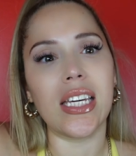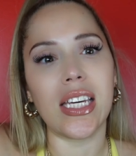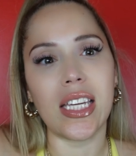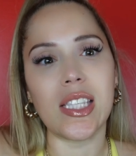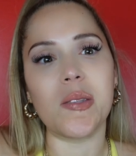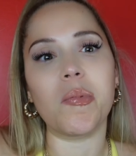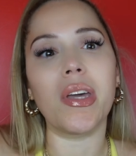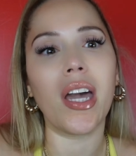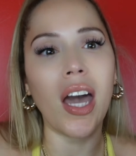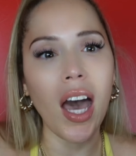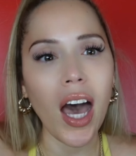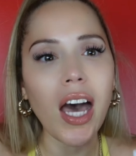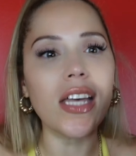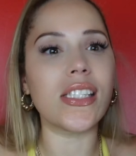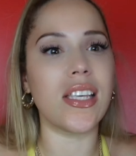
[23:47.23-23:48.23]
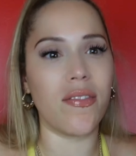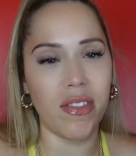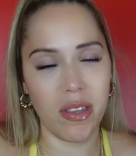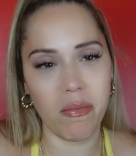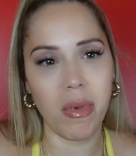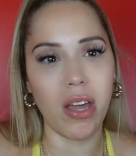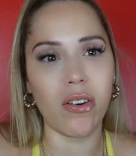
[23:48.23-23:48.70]
it's because of
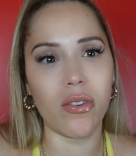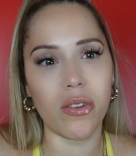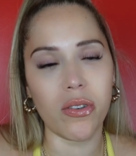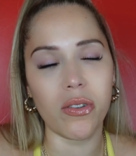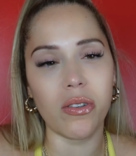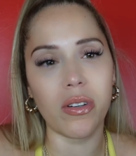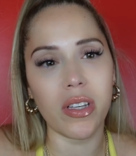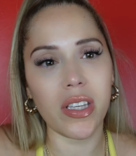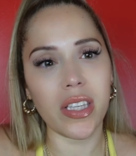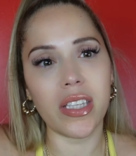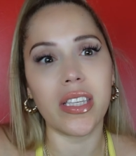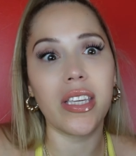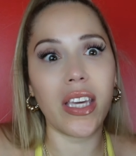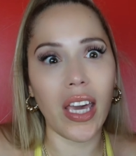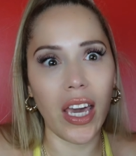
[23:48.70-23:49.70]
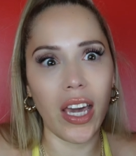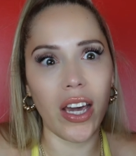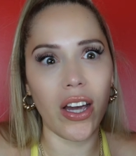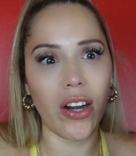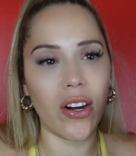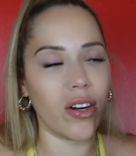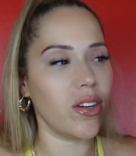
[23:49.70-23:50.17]
the medical
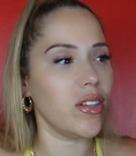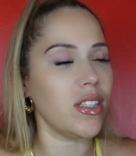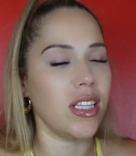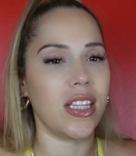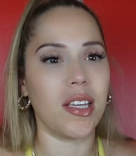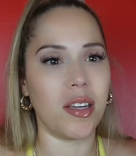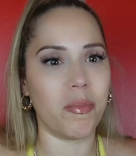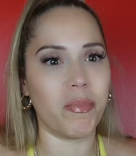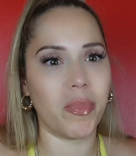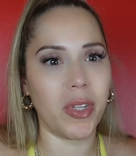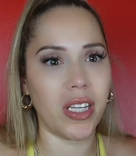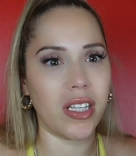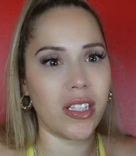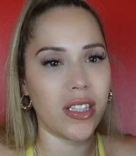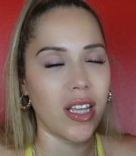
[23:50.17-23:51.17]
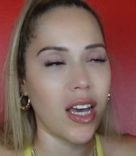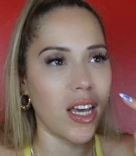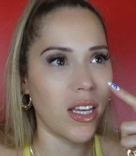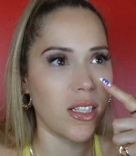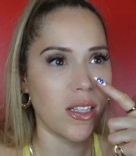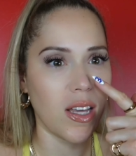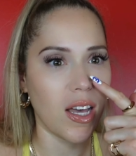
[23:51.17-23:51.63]
care that they get in the
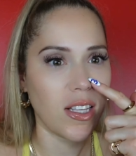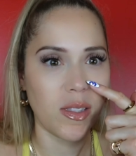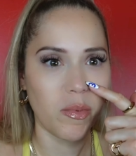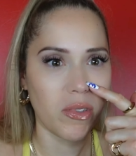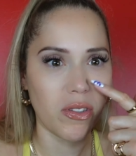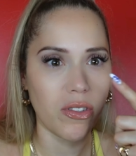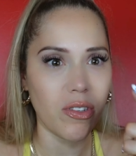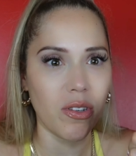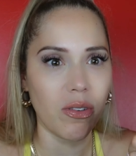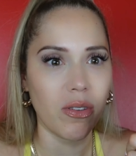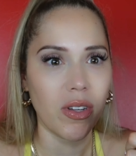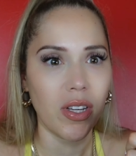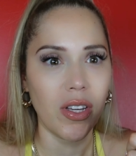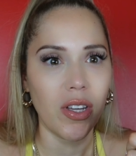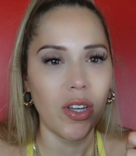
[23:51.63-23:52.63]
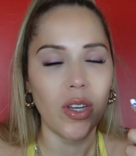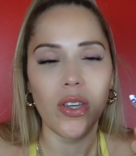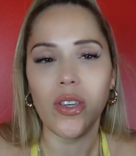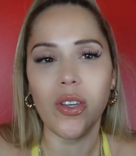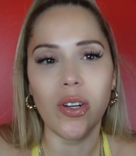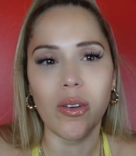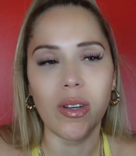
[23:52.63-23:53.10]
hospital. You
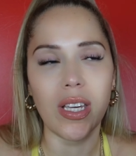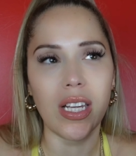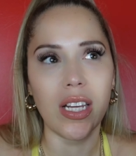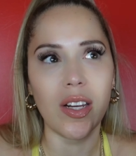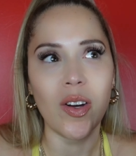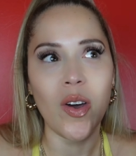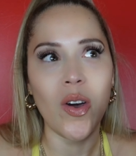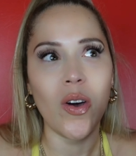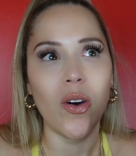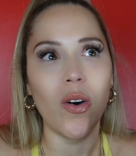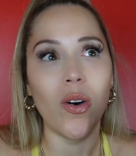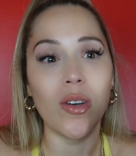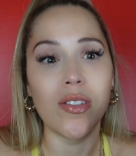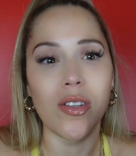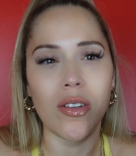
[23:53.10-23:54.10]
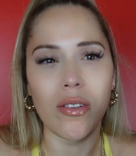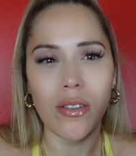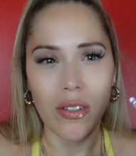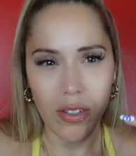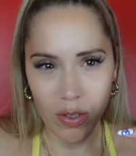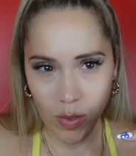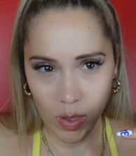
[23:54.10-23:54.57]
don't get it. Also,
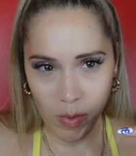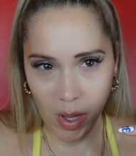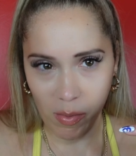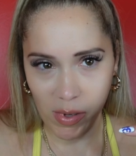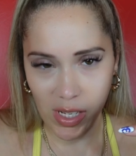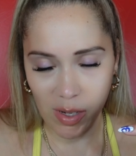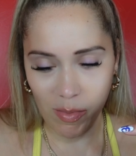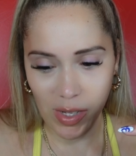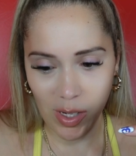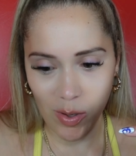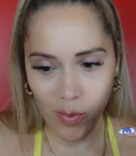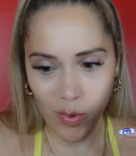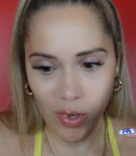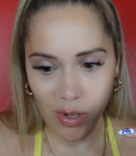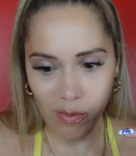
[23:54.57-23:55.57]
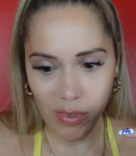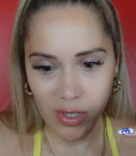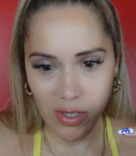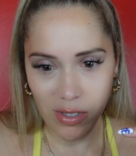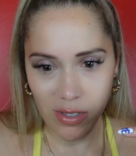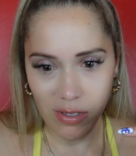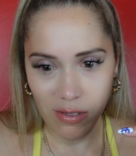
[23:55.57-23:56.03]
you expect me to be in the water
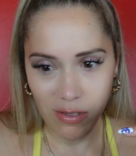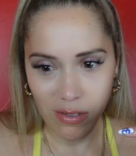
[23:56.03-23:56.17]
with you?